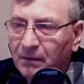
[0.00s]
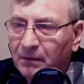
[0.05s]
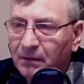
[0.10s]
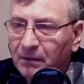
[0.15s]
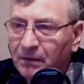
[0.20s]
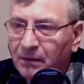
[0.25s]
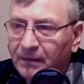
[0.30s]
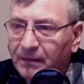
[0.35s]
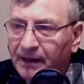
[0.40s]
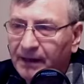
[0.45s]

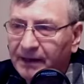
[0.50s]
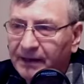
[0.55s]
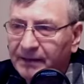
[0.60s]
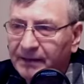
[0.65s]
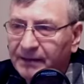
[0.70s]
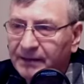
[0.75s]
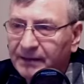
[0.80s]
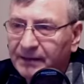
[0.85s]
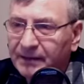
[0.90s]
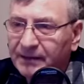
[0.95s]
All
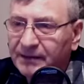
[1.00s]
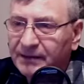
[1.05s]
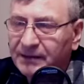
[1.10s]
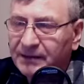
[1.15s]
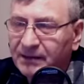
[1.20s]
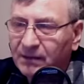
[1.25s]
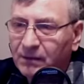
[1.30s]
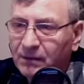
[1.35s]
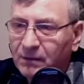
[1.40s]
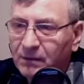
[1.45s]
right,
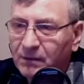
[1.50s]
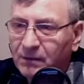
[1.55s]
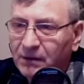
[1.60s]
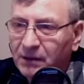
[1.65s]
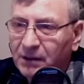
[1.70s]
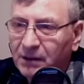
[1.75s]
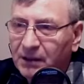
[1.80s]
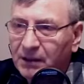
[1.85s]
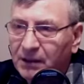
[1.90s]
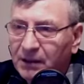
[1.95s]
so
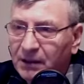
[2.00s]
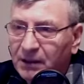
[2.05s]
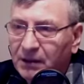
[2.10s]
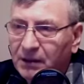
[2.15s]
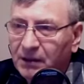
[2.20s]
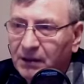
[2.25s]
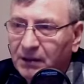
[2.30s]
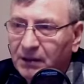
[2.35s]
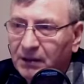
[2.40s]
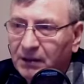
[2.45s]

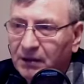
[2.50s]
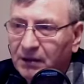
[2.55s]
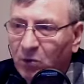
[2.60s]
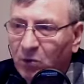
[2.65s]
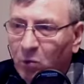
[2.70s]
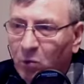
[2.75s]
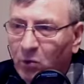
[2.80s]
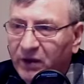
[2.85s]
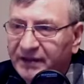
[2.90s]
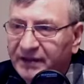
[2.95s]

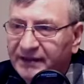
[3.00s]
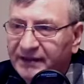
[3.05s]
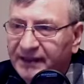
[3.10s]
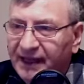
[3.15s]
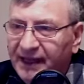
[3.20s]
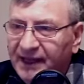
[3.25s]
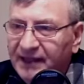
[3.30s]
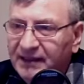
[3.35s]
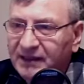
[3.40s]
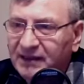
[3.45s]
we
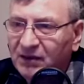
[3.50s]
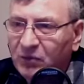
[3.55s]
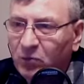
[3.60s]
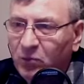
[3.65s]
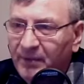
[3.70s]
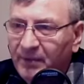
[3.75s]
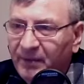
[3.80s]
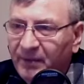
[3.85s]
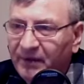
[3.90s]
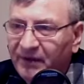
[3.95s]
take the
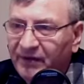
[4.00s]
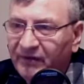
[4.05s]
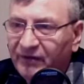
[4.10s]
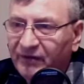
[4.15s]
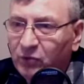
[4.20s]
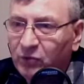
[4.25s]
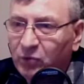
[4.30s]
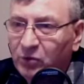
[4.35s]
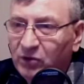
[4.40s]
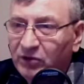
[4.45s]
weapon
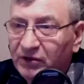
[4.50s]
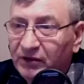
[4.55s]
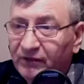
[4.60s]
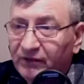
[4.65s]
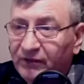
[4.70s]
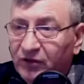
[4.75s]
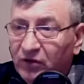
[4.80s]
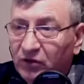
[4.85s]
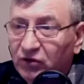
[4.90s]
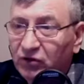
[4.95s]
of the word
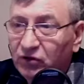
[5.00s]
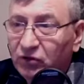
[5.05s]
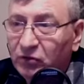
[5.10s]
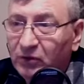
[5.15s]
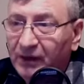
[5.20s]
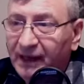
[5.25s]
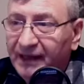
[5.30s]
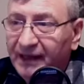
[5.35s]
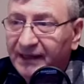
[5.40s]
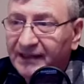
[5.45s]
of God
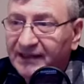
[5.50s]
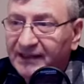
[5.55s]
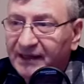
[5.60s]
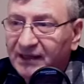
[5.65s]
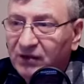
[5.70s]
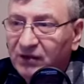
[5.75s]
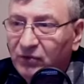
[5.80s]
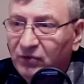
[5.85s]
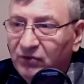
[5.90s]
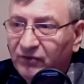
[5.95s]
to
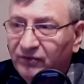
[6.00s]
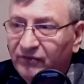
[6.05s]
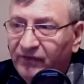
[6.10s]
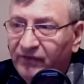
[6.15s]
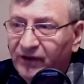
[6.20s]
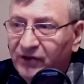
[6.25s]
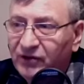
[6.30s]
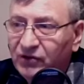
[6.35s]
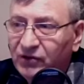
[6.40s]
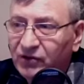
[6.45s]
execute
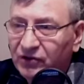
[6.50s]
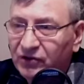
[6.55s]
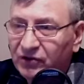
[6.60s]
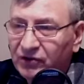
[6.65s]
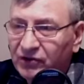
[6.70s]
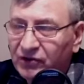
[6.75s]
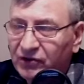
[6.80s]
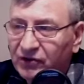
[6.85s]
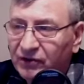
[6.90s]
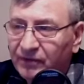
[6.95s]

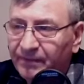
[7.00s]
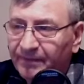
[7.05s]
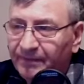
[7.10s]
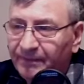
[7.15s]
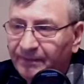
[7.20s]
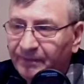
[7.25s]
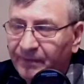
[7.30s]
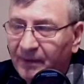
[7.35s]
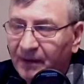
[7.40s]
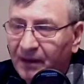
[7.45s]
vengeance.
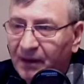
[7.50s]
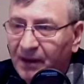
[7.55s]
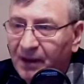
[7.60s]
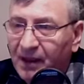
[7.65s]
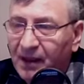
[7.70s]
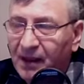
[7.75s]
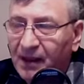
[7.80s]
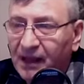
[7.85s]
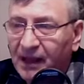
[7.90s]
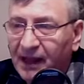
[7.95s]

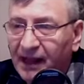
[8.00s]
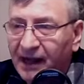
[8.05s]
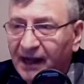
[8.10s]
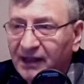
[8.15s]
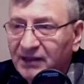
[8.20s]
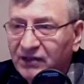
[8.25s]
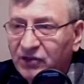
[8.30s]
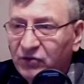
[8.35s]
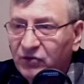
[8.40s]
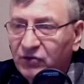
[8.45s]
And
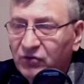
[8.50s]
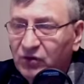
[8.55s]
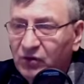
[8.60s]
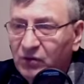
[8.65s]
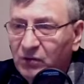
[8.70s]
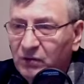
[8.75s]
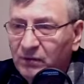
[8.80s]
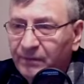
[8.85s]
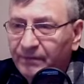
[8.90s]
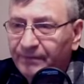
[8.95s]
as you
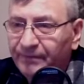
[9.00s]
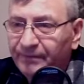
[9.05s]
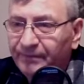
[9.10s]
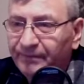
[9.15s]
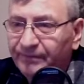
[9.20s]
know,